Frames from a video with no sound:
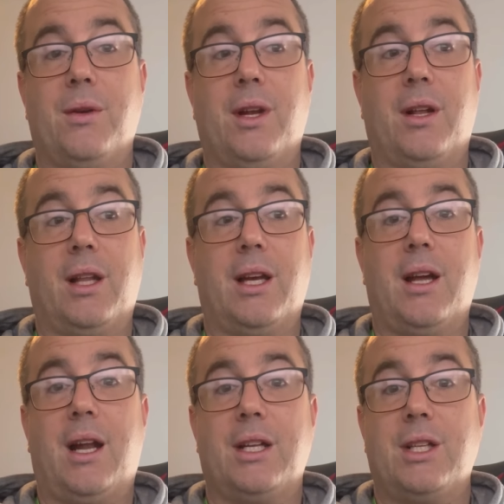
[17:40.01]
And I'll
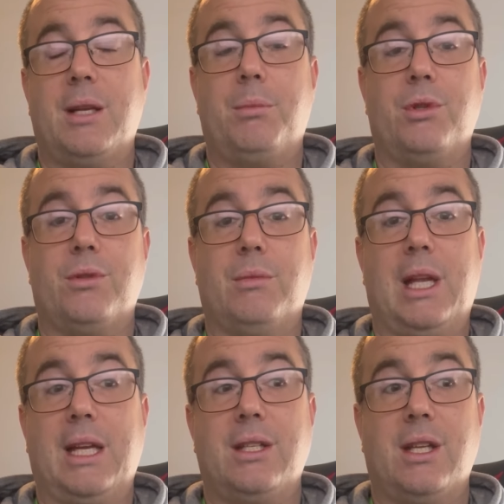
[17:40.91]
actually put some
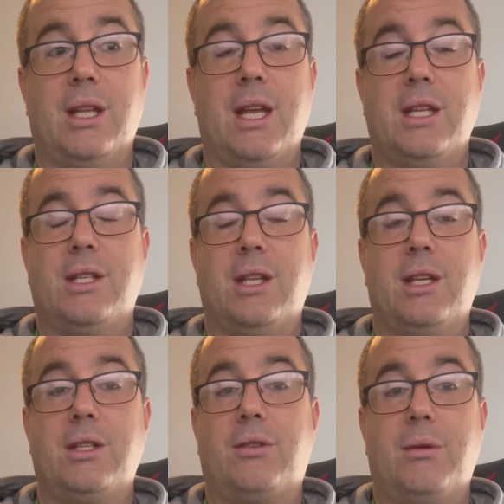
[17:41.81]
links into the
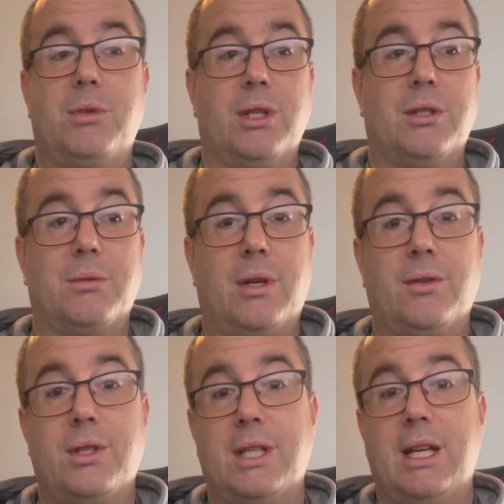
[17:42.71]
description as
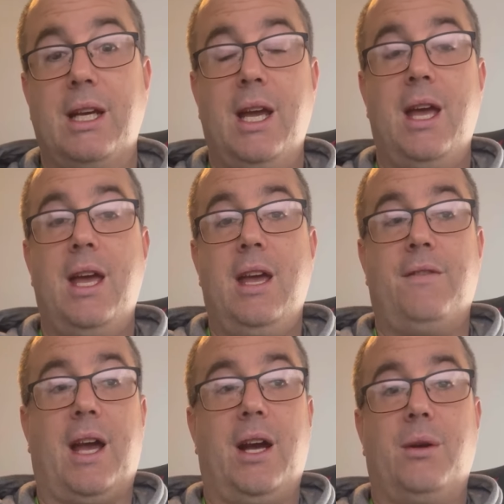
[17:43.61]
well to see if
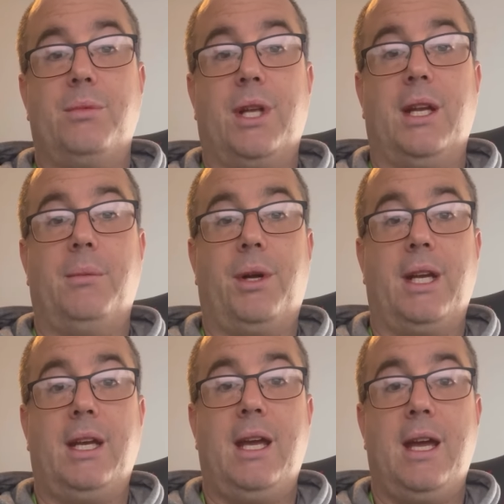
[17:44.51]
that helps
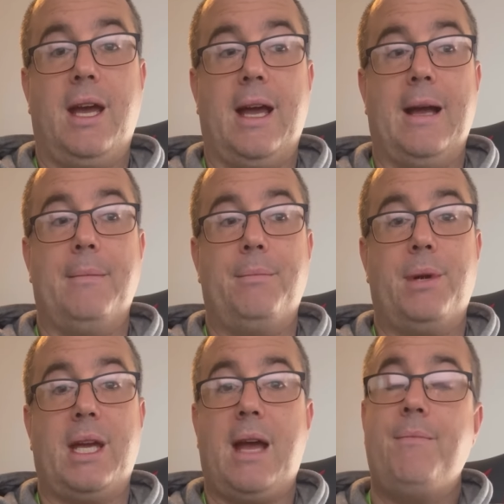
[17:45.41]
anybody.
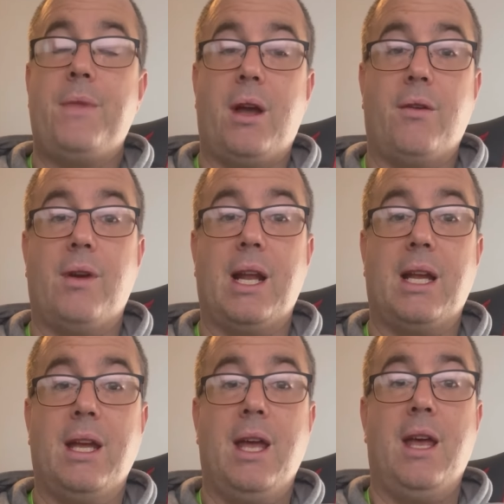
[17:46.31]
But yeah, I
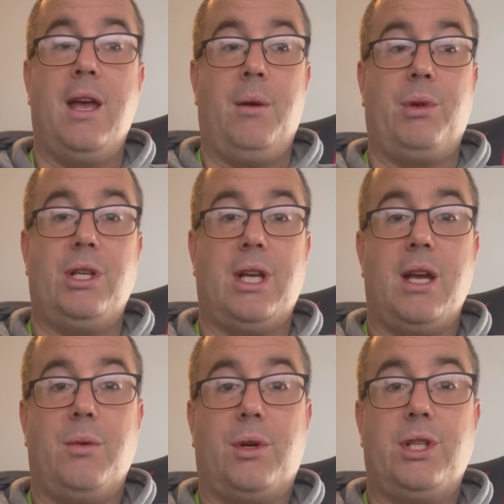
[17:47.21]
really appreciate
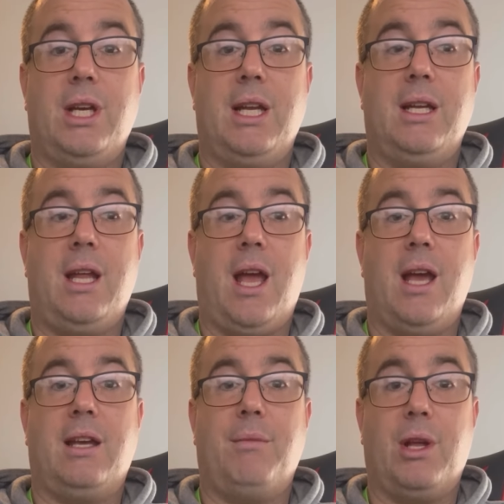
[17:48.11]
you watching.
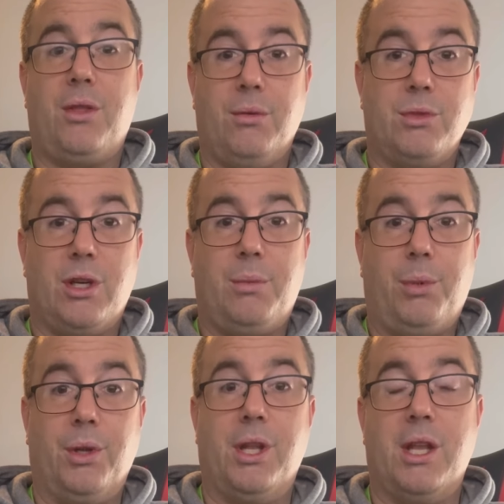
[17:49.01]
Give me a thumbs up
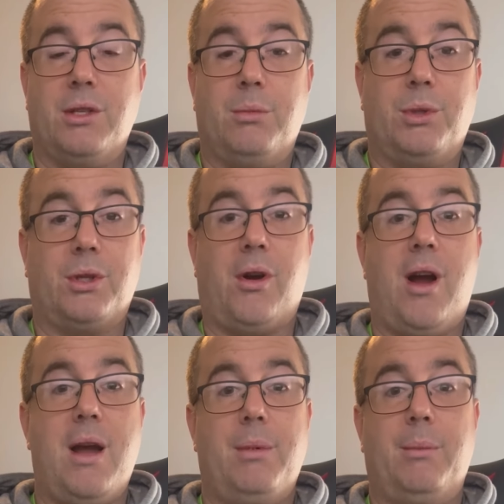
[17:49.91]
and
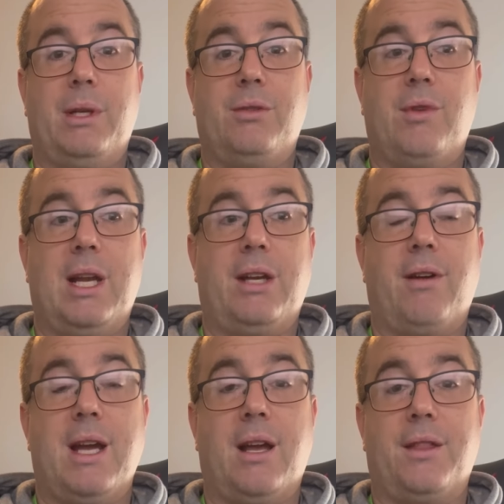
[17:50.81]
subscribe. It'd be really
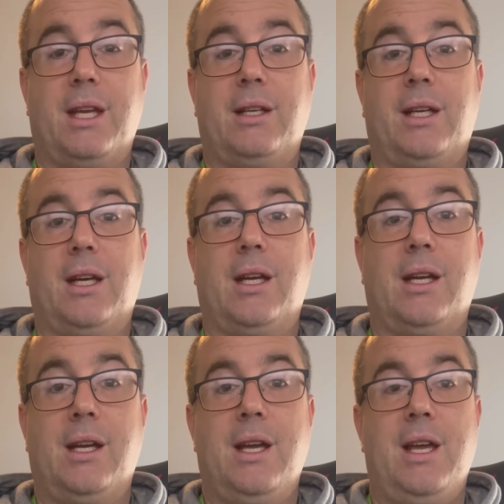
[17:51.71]
great. I think
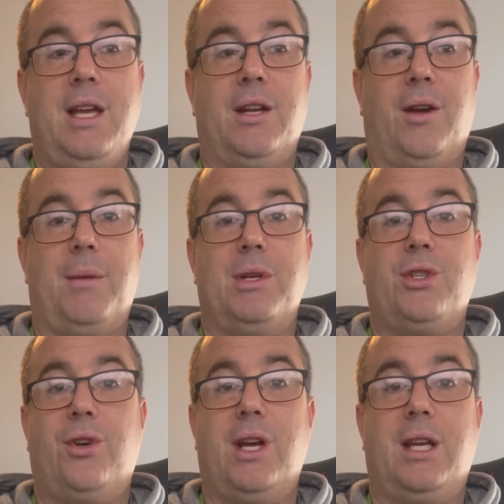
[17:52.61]
you know, I'm
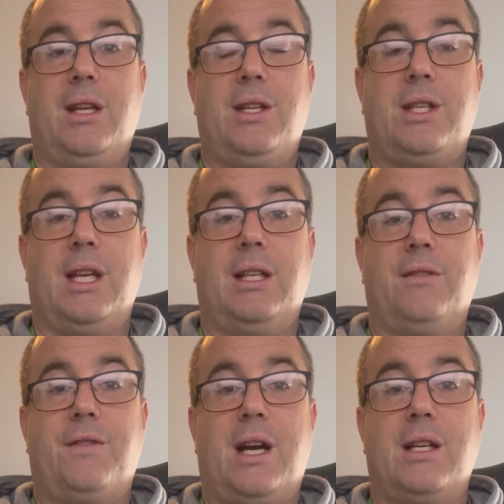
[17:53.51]
enjoying seeing the
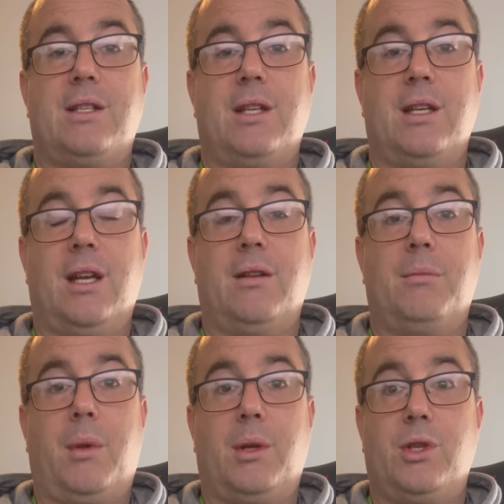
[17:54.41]
fact that, you
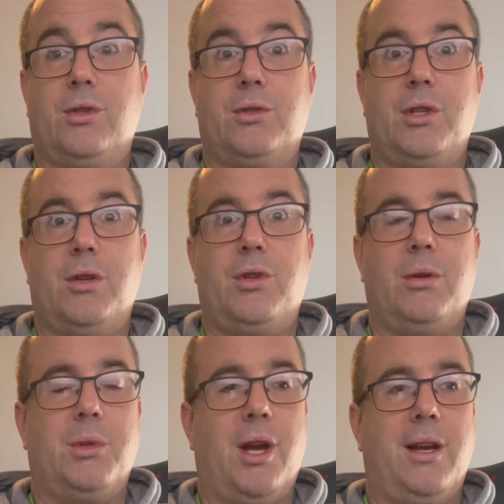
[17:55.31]
know, your
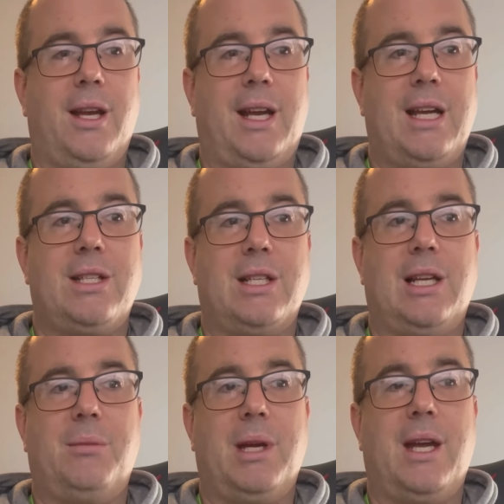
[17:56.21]
YouTube journey, I guess, a
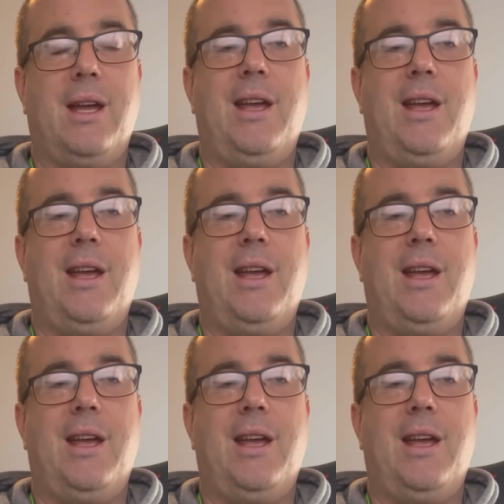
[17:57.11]
little bit.